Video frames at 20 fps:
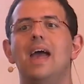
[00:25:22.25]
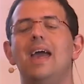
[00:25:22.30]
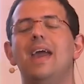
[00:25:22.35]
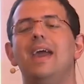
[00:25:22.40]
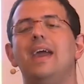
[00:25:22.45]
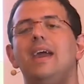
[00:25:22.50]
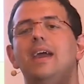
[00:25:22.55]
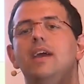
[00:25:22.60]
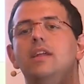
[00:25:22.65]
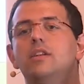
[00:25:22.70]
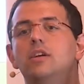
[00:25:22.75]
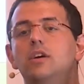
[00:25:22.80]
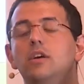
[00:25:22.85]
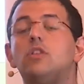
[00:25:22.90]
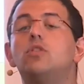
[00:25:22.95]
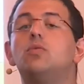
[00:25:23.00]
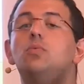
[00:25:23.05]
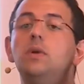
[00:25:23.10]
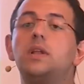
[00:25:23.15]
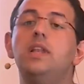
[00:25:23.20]
And
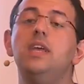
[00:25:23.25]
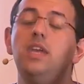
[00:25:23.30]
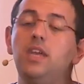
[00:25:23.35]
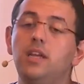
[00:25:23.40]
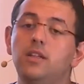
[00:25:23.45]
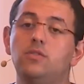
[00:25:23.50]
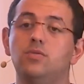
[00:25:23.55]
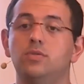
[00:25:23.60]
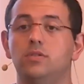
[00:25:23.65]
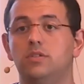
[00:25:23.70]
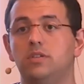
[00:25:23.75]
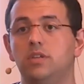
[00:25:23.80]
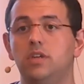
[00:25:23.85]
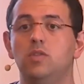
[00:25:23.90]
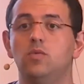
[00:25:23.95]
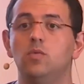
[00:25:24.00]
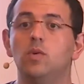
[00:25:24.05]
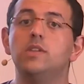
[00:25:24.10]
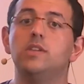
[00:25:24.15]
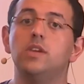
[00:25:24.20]
it's really
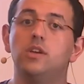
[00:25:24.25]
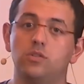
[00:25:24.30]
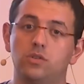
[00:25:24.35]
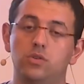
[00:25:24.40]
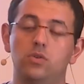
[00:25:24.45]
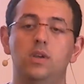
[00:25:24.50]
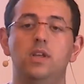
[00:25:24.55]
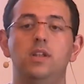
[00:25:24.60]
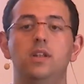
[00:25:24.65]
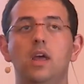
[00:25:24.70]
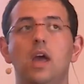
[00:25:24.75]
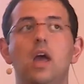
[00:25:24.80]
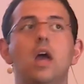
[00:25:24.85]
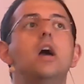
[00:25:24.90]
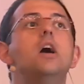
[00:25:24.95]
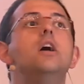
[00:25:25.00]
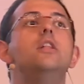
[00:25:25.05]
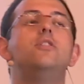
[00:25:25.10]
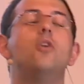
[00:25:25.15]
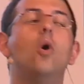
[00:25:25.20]
interesting what they're doing.
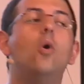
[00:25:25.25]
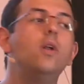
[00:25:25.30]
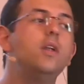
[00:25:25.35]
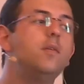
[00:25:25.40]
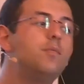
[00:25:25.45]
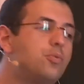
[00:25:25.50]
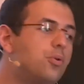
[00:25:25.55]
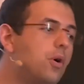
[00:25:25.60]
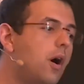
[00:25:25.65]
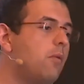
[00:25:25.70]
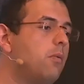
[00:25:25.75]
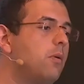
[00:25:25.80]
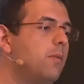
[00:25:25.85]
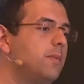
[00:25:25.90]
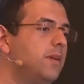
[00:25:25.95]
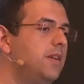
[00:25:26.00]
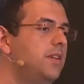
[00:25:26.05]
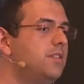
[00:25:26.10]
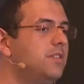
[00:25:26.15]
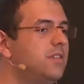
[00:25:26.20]
The only
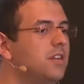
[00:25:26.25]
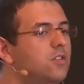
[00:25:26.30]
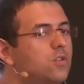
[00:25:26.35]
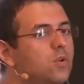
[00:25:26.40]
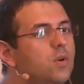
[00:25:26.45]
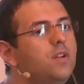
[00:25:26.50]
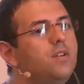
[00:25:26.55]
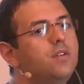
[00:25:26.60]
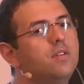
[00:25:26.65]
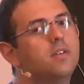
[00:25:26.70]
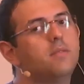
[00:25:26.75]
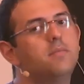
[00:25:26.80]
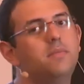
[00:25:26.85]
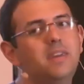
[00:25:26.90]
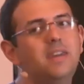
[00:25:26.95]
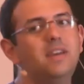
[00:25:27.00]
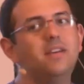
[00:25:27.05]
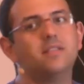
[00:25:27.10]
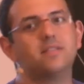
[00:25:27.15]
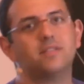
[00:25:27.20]
problem is they're doing some
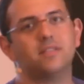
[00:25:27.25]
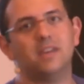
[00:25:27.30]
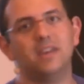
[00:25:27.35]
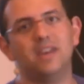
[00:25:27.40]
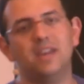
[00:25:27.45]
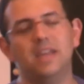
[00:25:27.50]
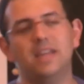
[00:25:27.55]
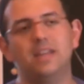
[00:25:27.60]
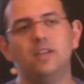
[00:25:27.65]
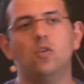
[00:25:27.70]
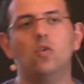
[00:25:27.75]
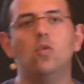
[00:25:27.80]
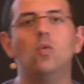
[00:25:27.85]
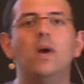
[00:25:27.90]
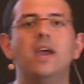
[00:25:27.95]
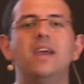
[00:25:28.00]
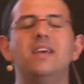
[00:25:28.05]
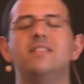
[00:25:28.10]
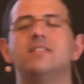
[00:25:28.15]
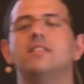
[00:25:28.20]
things in
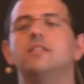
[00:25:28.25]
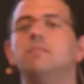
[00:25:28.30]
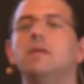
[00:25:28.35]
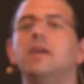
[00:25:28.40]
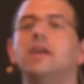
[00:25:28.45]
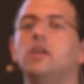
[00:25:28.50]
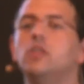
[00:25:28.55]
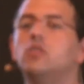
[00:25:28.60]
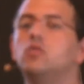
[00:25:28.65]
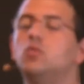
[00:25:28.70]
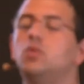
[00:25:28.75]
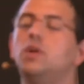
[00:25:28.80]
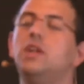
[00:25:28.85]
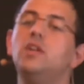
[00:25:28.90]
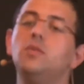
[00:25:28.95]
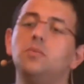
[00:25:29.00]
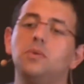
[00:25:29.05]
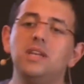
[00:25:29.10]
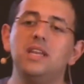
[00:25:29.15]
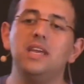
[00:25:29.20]
ways that make it
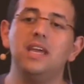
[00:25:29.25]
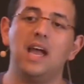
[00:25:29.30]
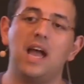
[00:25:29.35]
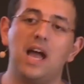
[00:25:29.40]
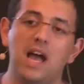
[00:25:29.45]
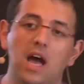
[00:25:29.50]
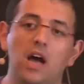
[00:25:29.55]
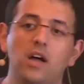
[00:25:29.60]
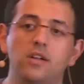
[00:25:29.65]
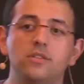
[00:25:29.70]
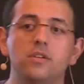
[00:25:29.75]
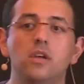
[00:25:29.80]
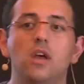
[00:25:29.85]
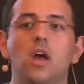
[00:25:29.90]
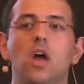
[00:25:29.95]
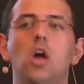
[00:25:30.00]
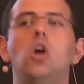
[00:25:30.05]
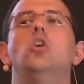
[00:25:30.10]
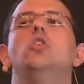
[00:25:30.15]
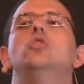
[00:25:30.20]
really, really hard
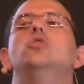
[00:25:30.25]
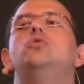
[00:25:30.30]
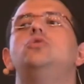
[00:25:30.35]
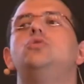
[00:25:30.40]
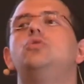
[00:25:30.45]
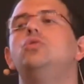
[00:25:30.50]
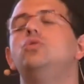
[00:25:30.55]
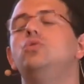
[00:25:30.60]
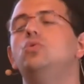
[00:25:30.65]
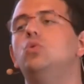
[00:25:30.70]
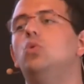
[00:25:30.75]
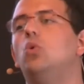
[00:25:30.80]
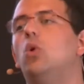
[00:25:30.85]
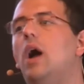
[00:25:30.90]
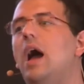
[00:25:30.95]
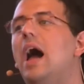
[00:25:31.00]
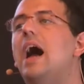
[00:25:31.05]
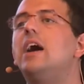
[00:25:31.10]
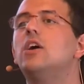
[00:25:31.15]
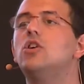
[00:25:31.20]
to
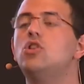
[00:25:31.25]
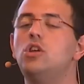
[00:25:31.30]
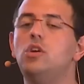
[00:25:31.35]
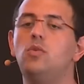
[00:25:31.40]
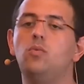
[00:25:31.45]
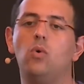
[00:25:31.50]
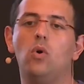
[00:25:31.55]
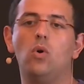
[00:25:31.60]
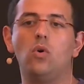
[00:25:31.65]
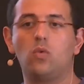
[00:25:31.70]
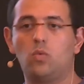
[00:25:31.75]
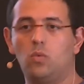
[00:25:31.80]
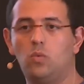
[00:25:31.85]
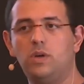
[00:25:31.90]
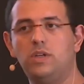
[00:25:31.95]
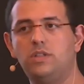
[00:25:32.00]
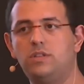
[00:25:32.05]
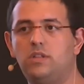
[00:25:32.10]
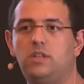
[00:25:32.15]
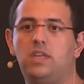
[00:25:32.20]
actually work
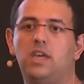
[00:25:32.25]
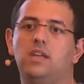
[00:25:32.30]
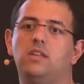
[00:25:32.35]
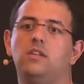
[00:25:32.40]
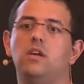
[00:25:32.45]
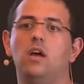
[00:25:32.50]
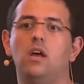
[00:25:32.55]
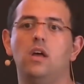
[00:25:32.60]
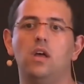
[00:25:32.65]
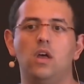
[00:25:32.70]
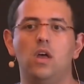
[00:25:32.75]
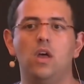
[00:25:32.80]
with the data.